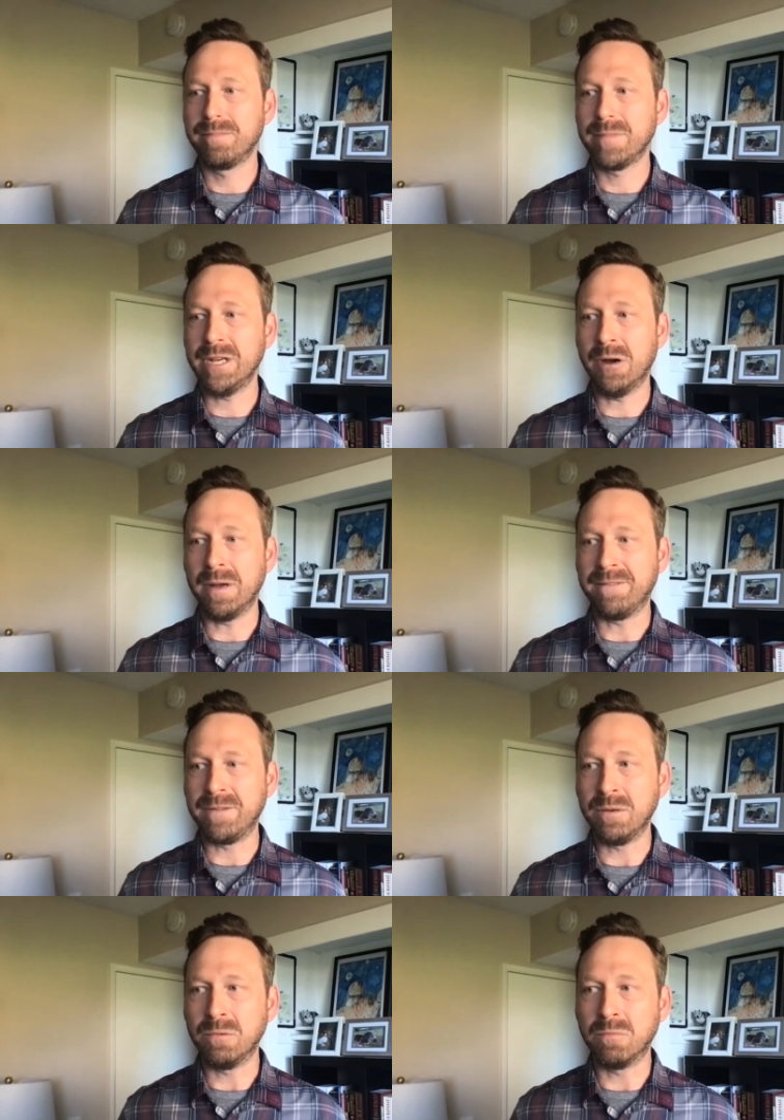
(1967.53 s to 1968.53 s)
If
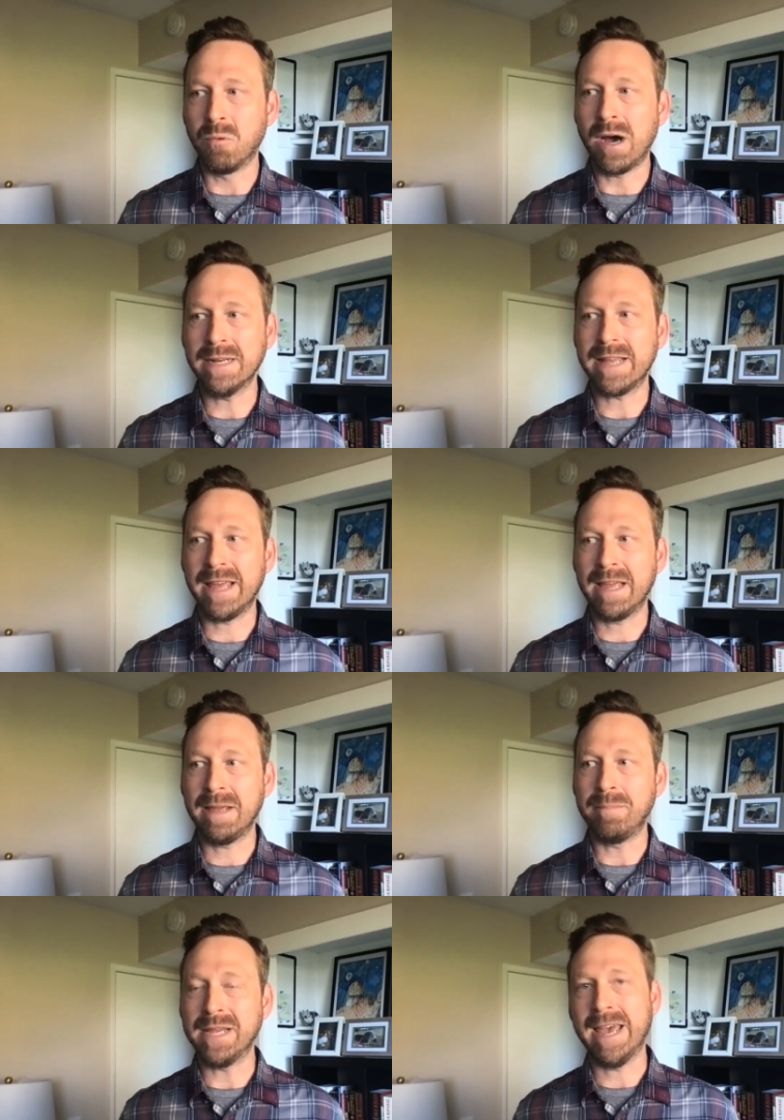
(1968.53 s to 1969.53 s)
you want a
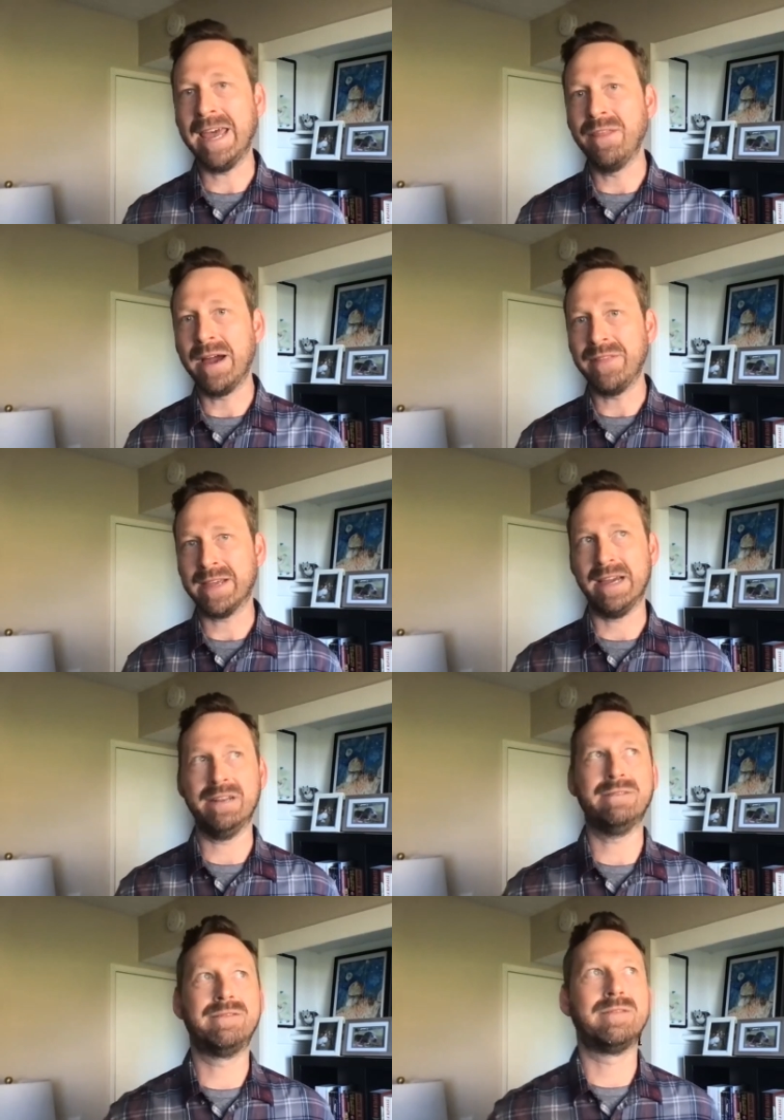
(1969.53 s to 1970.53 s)
big headline that kind
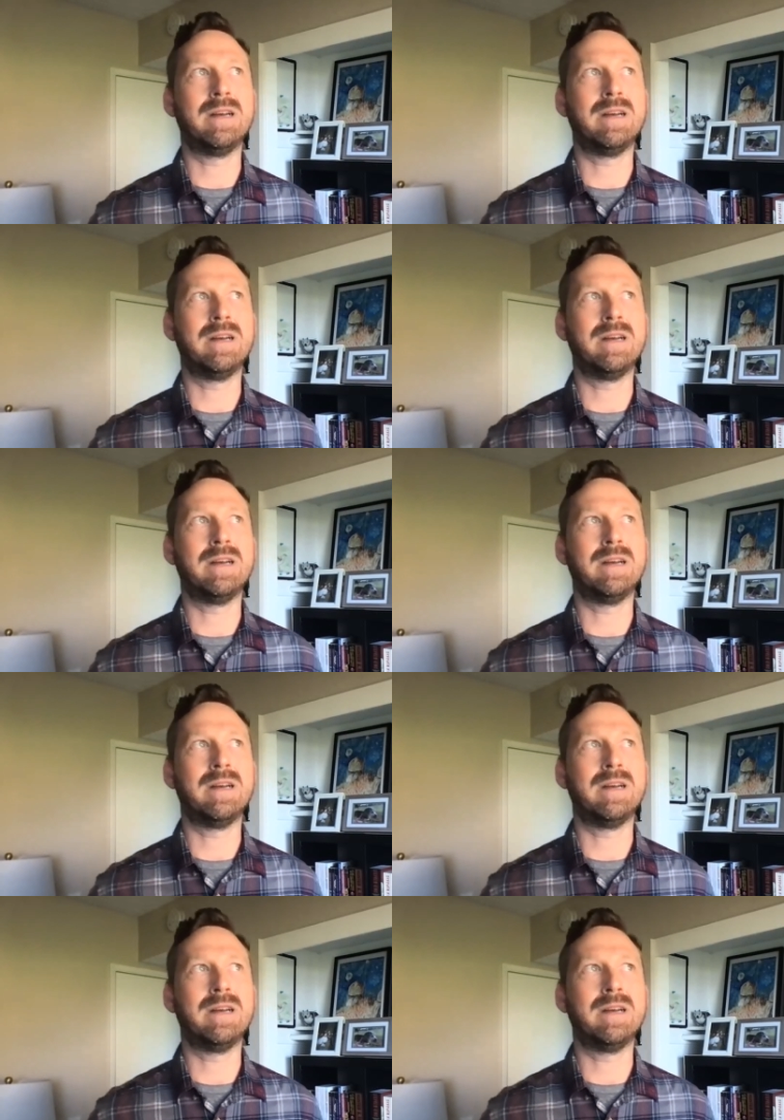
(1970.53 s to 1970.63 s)
of